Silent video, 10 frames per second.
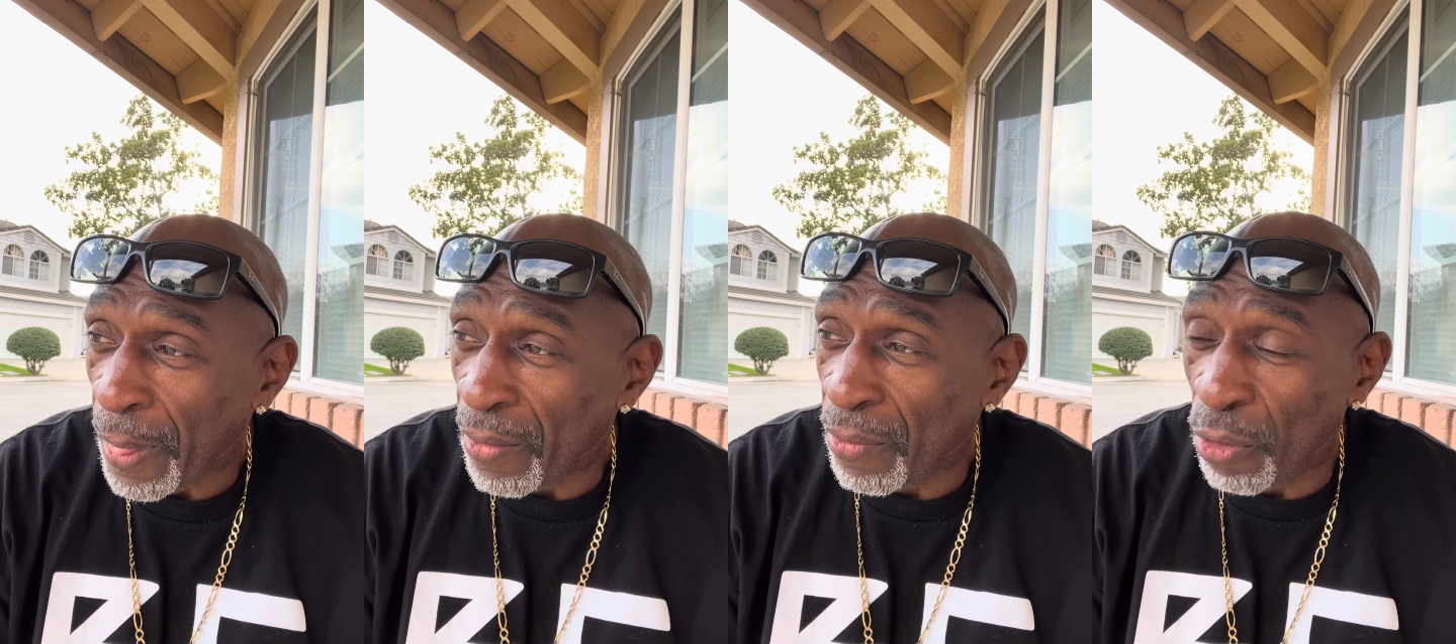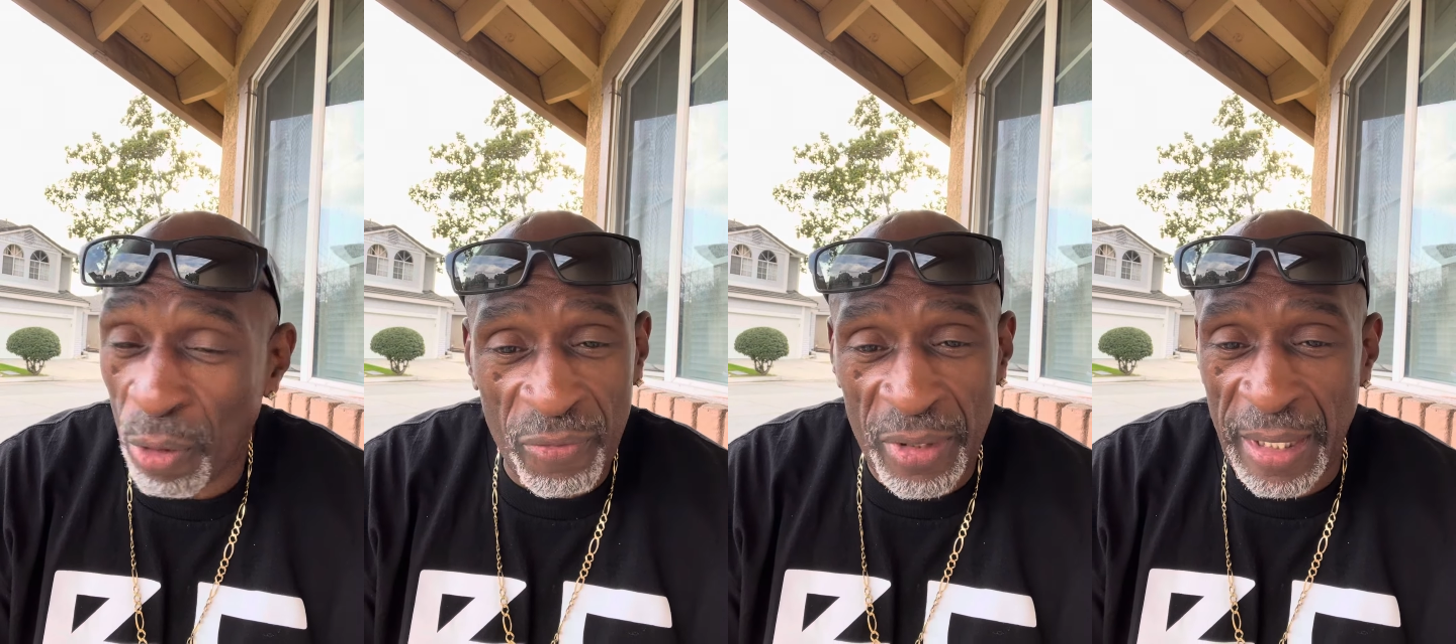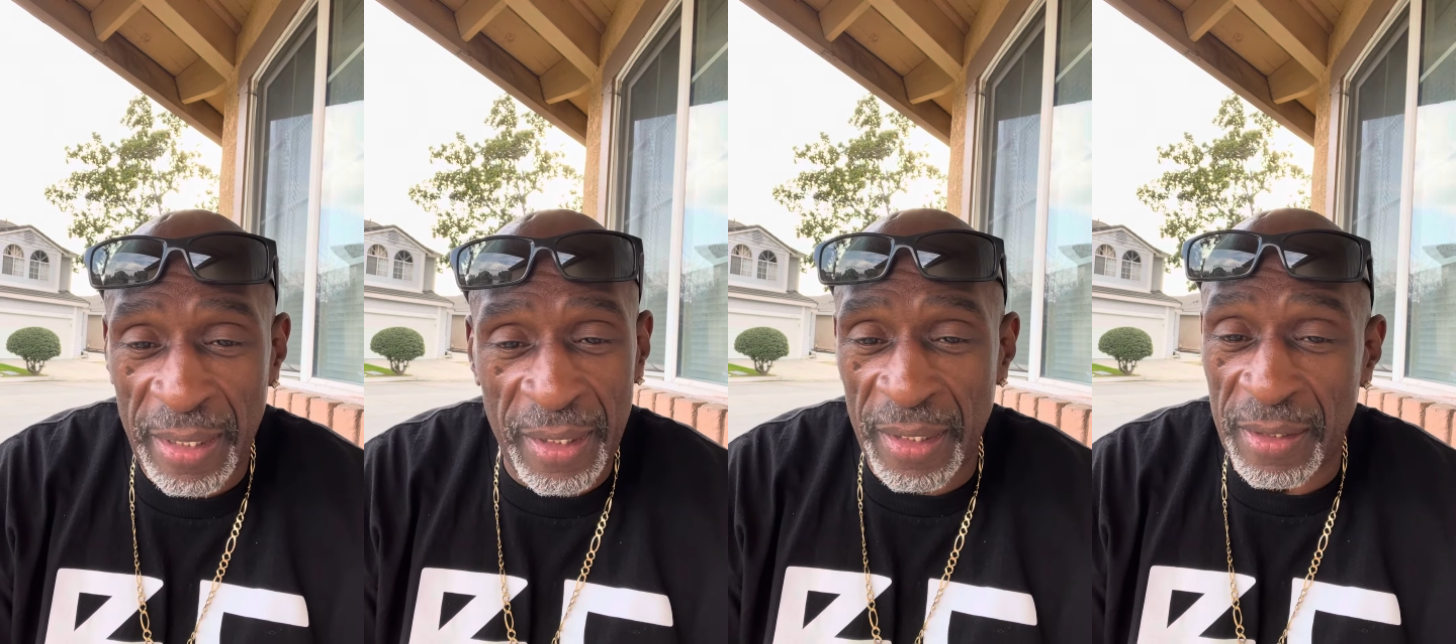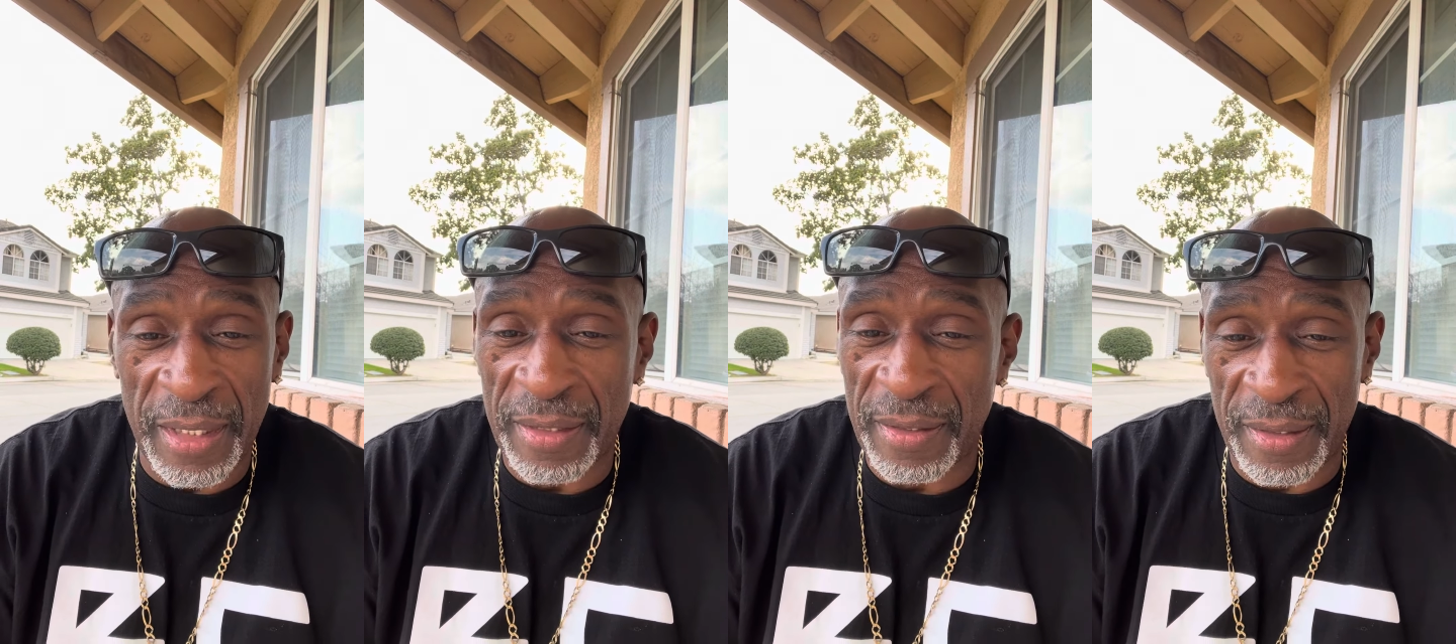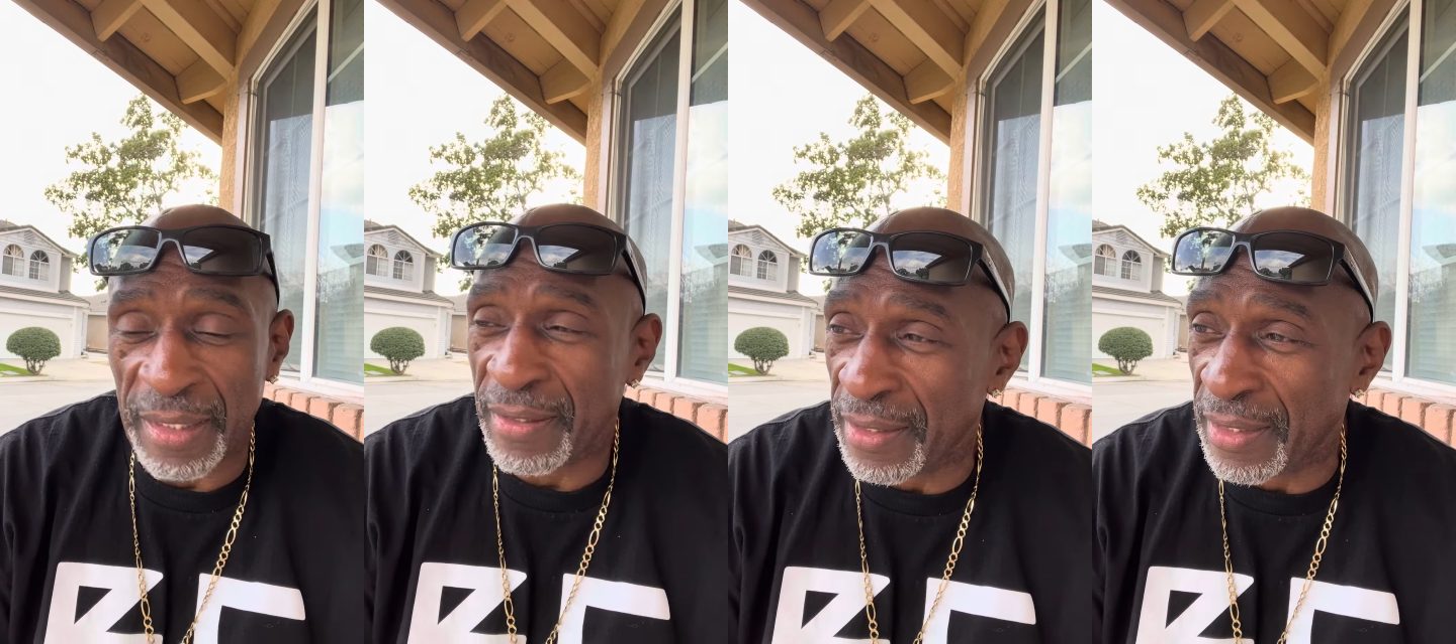You know what I'm saying? This
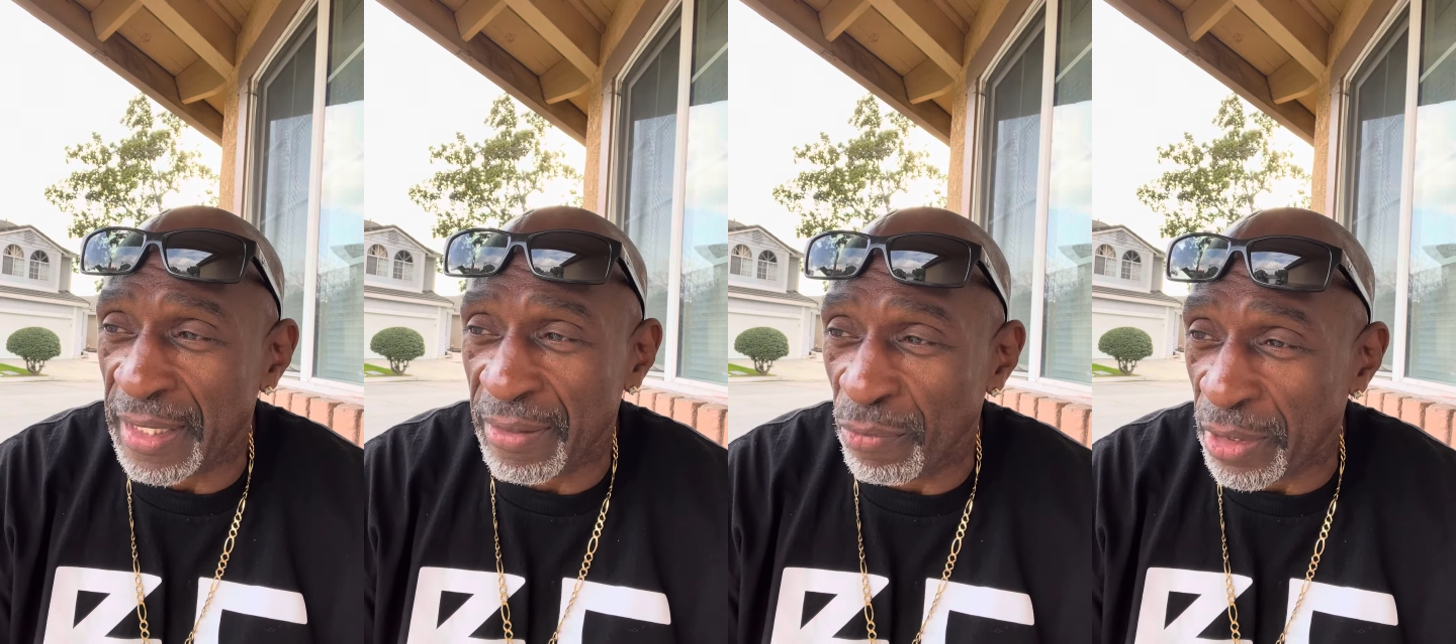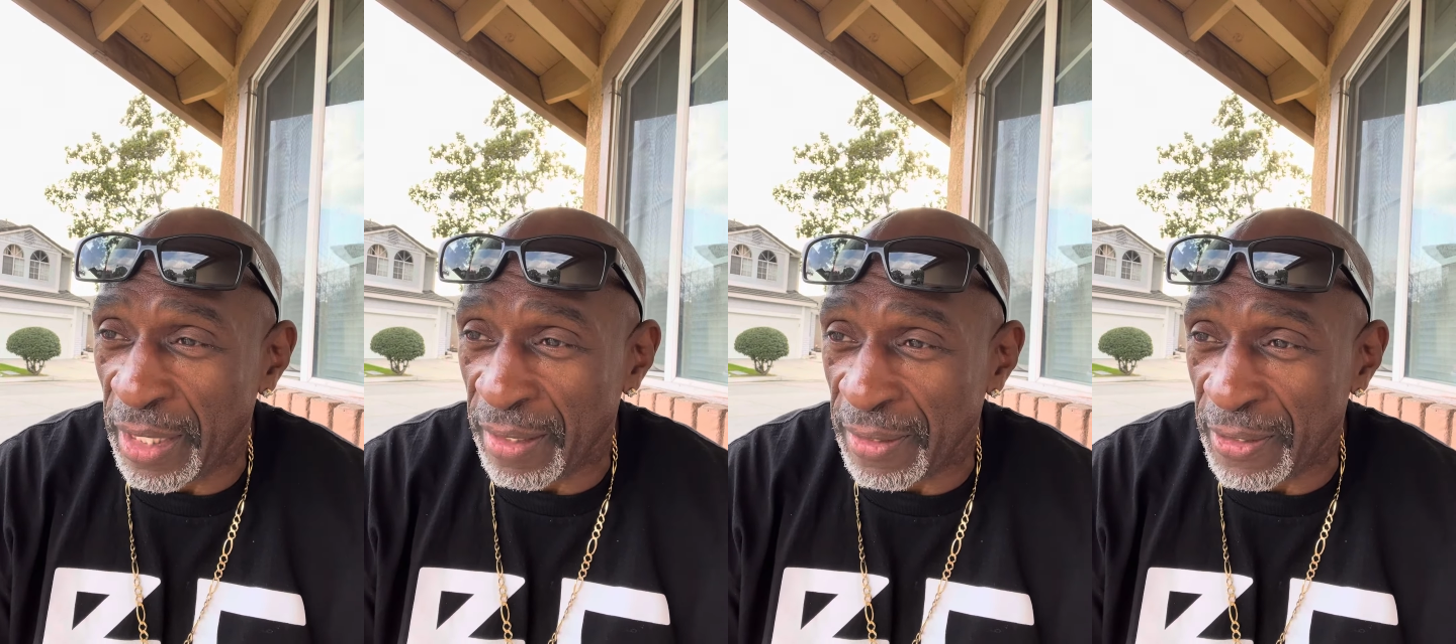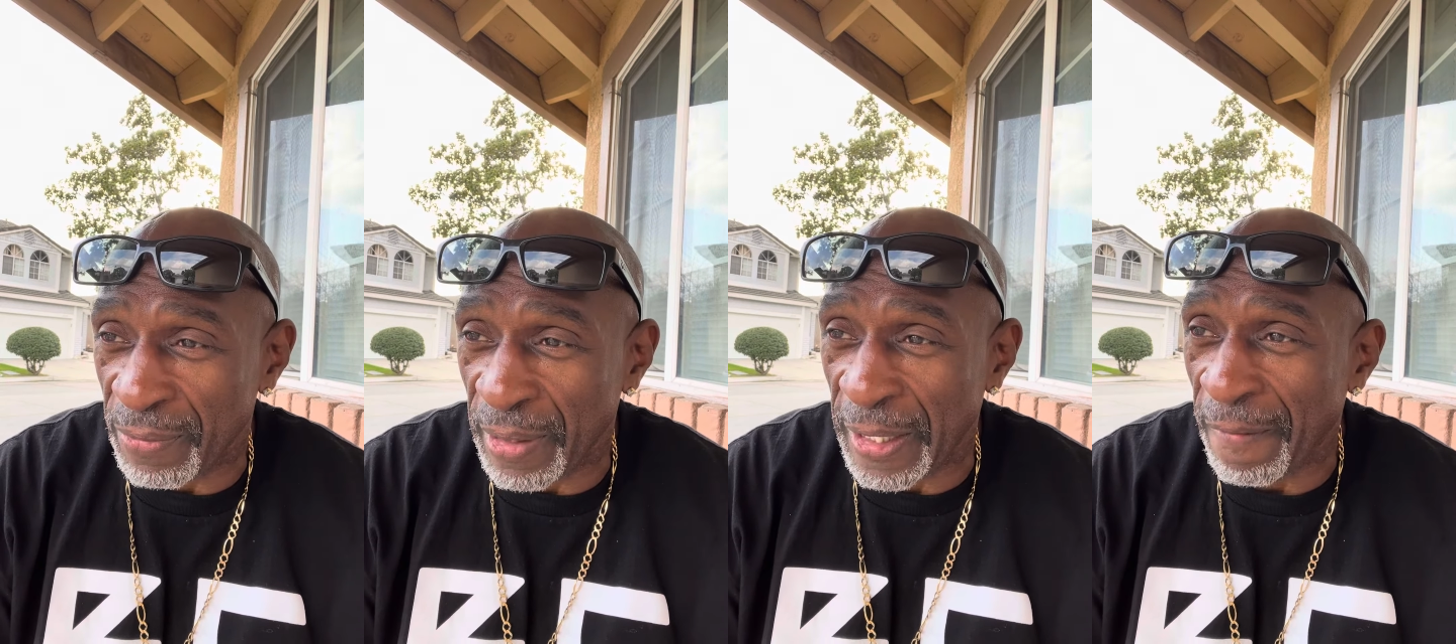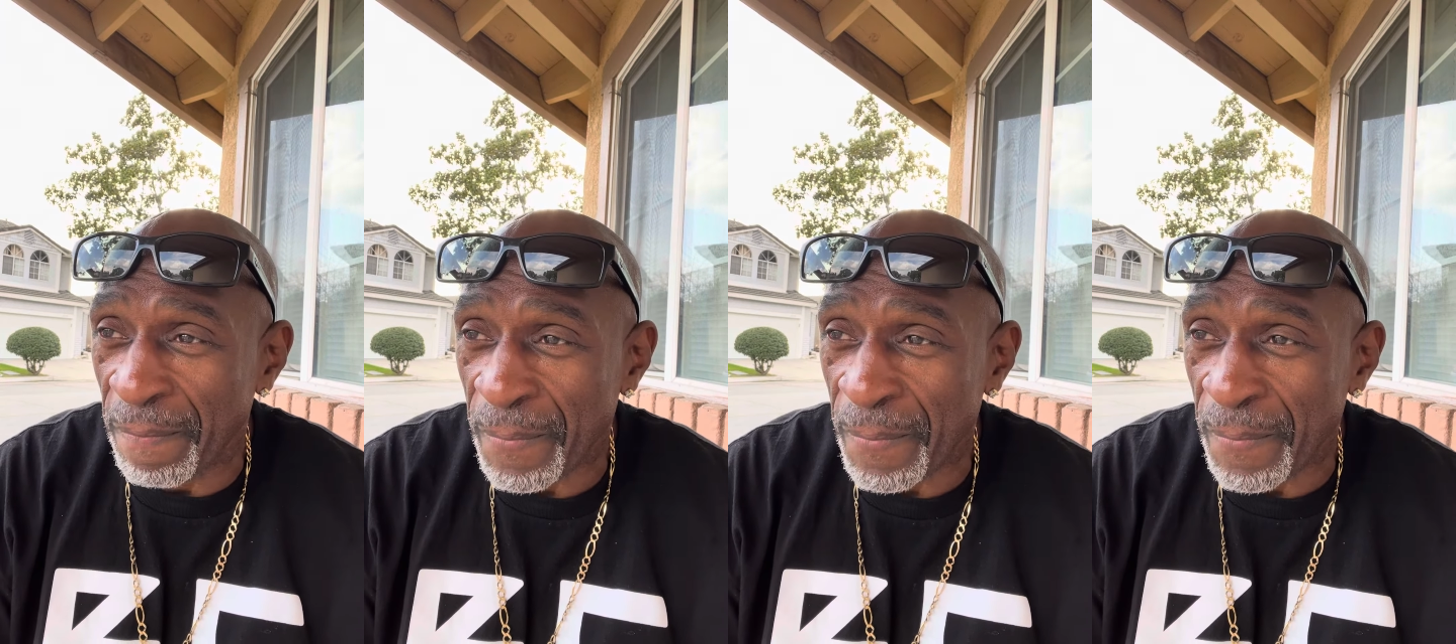is getting ridiculous, man.